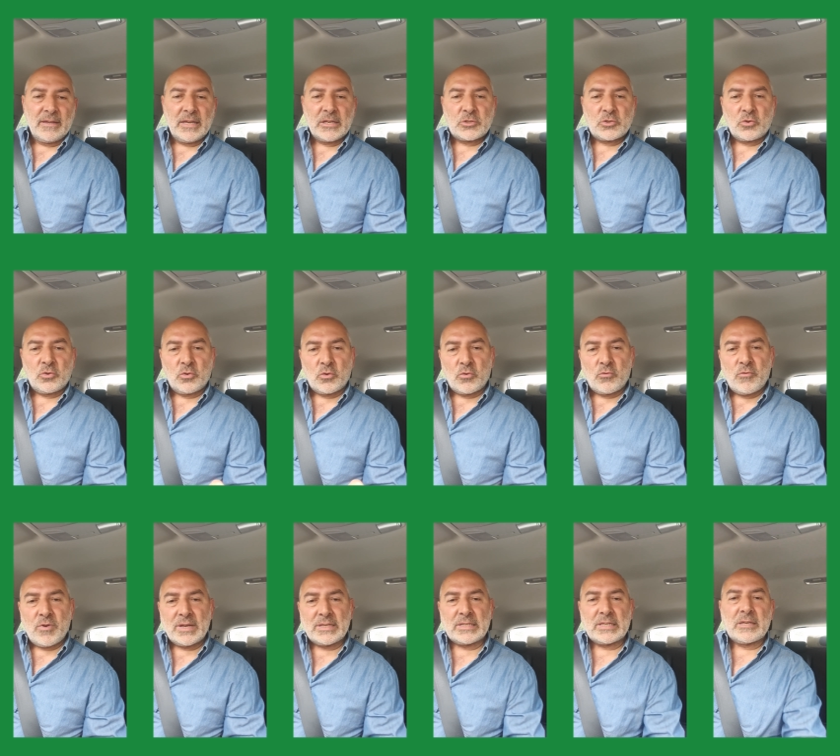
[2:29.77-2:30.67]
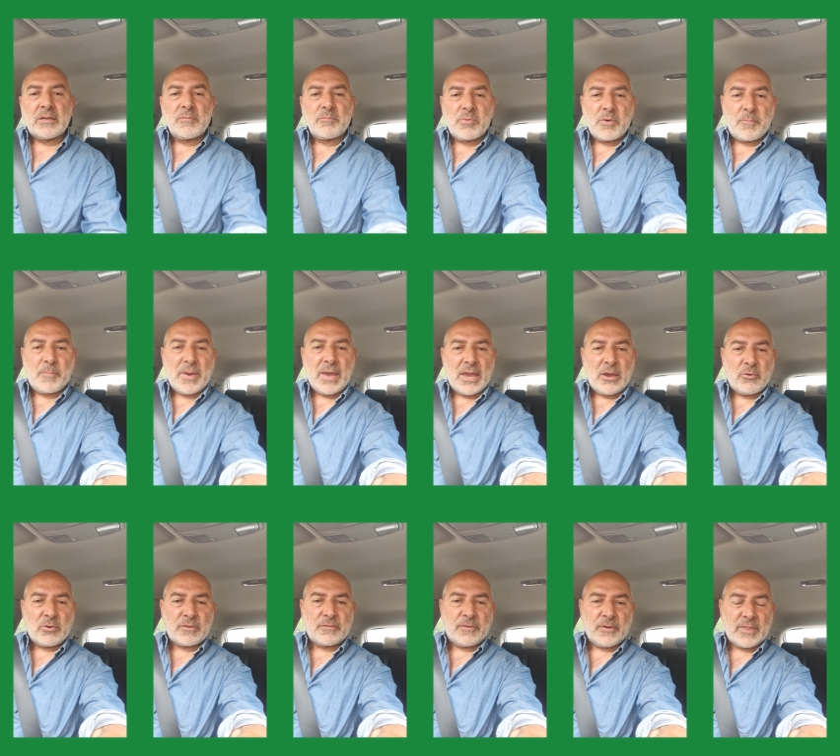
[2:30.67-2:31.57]
It's already
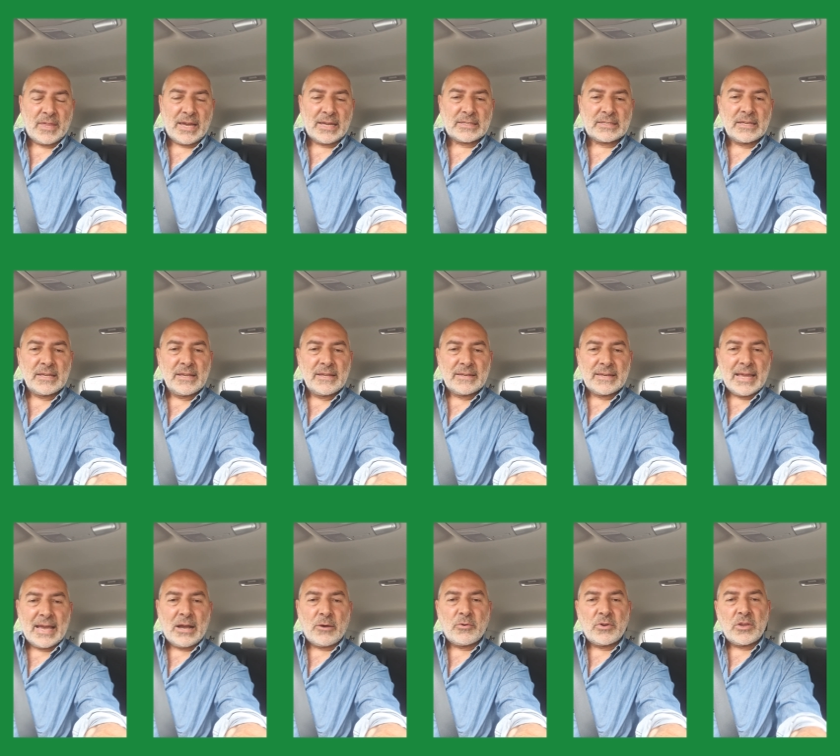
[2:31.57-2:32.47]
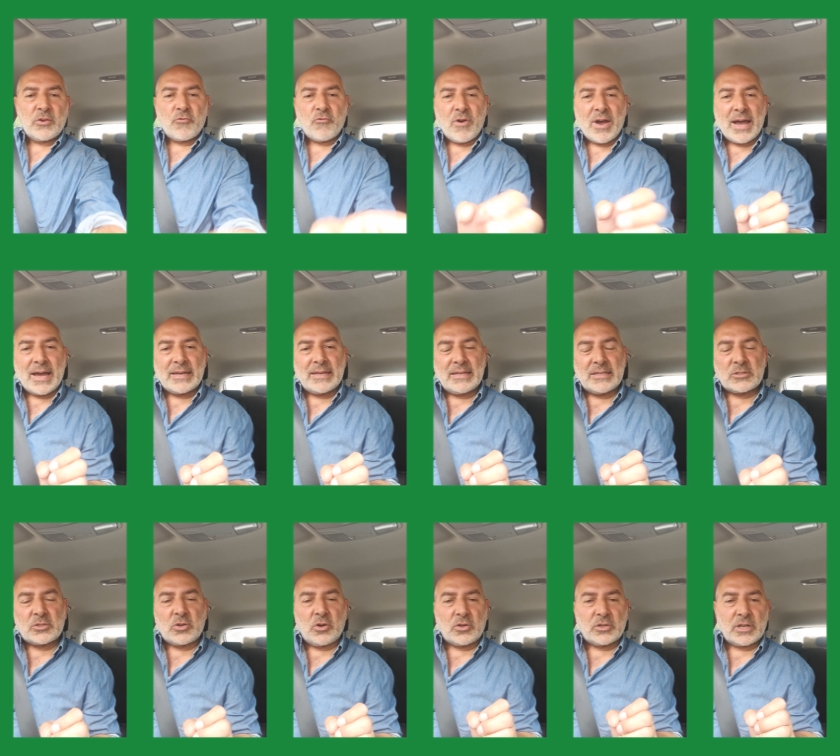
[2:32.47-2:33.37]
preparing for that. Now, Iran
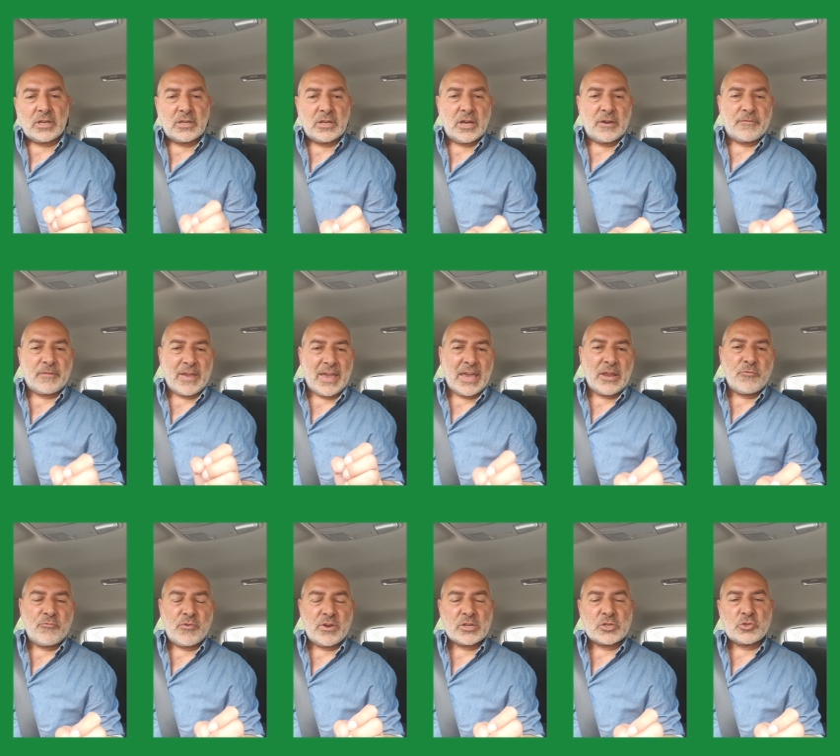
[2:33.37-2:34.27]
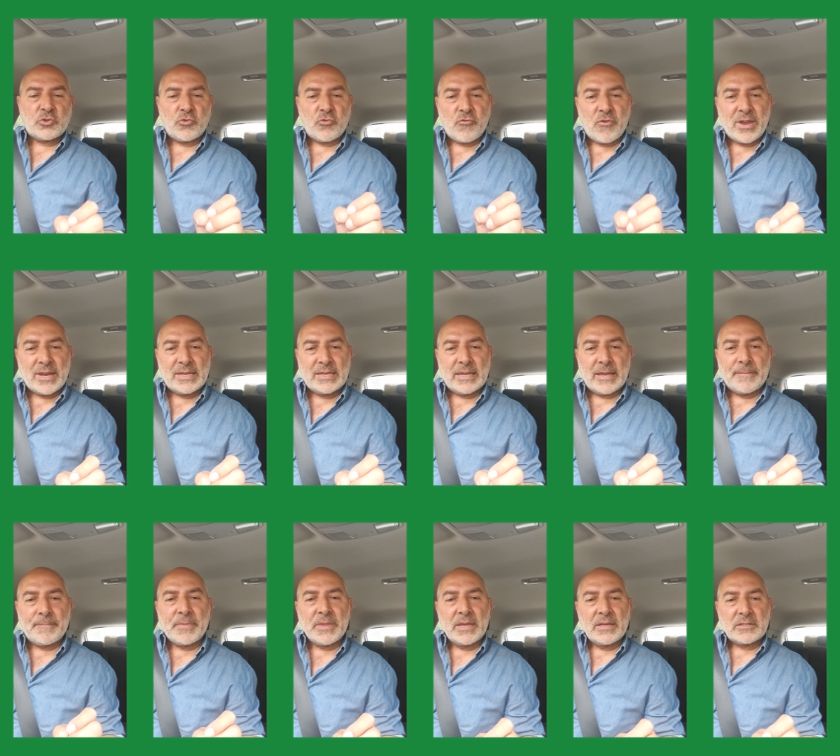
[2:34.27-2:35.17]
has got enough enriched
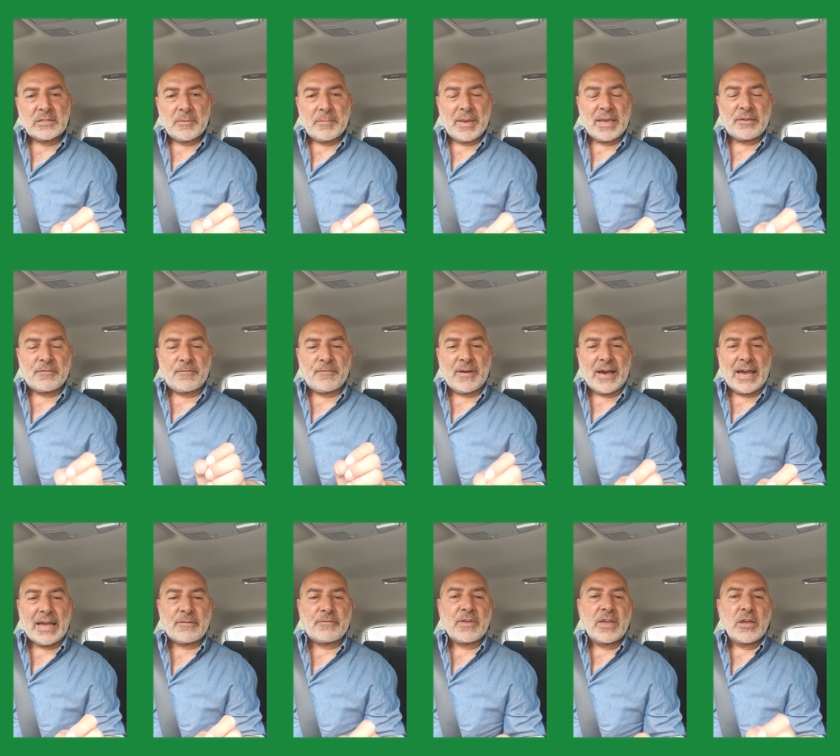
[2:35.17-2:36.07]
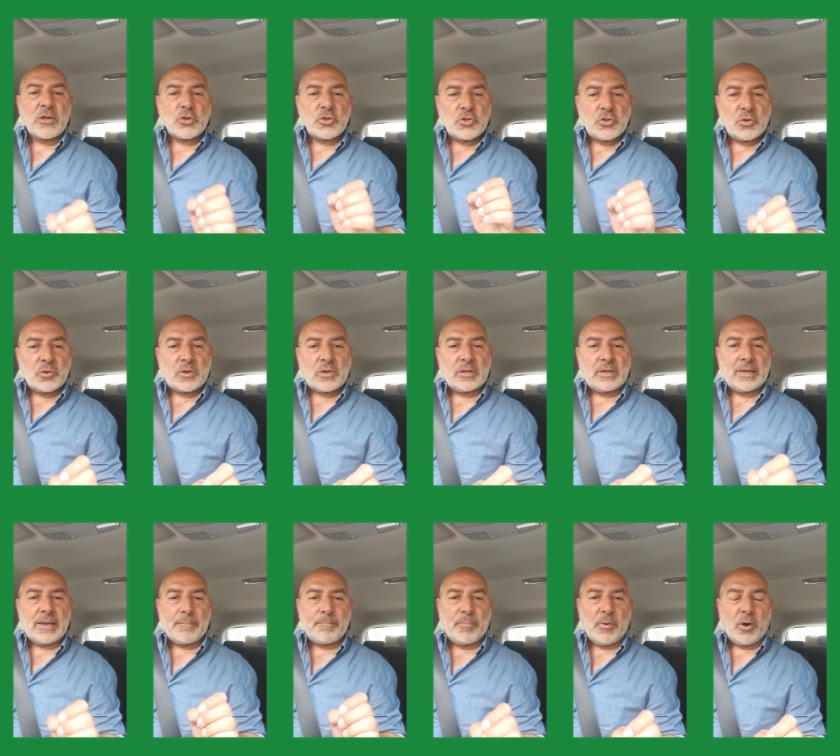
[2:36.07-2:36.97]
uranium to make 5
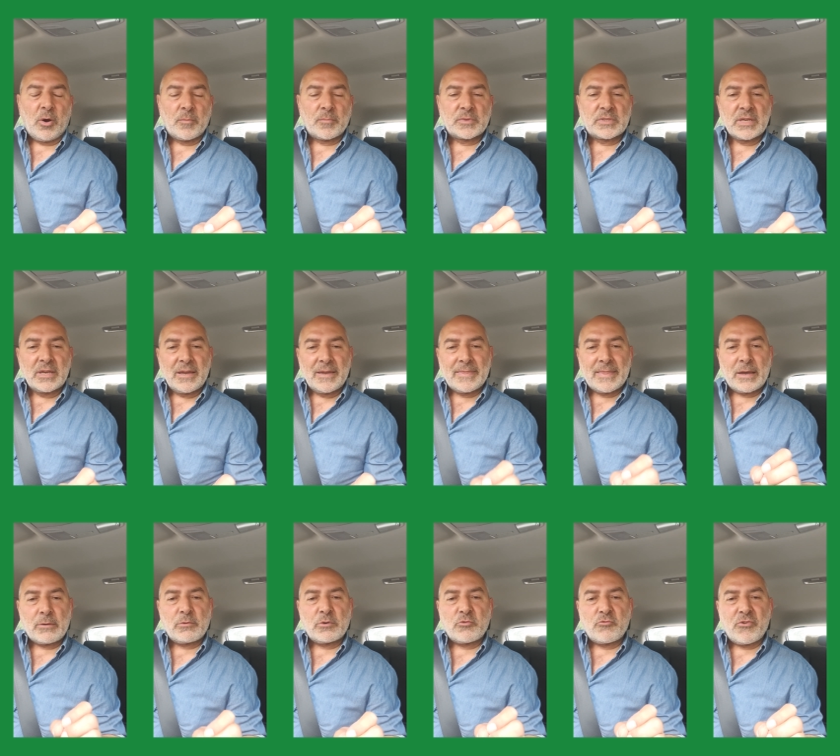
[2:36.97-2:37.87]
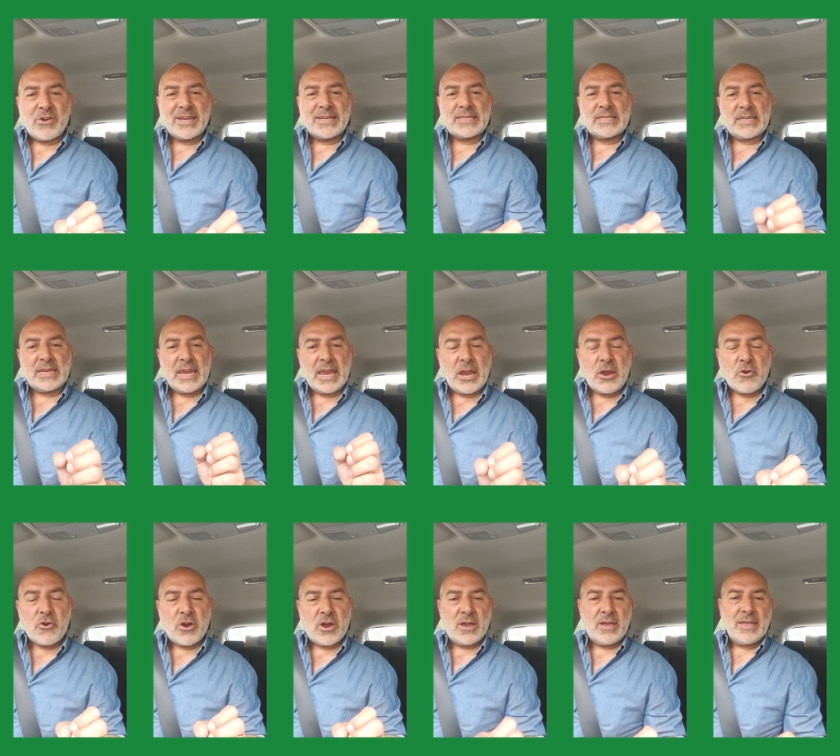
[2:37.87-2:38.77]
nuclear bombs, and that will rain
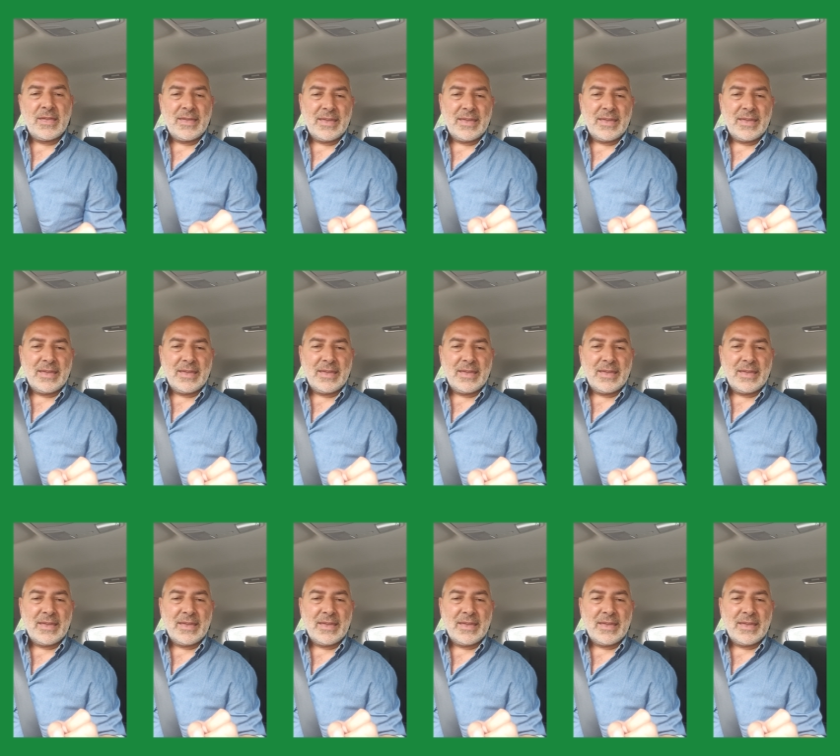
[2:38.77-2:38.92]
terror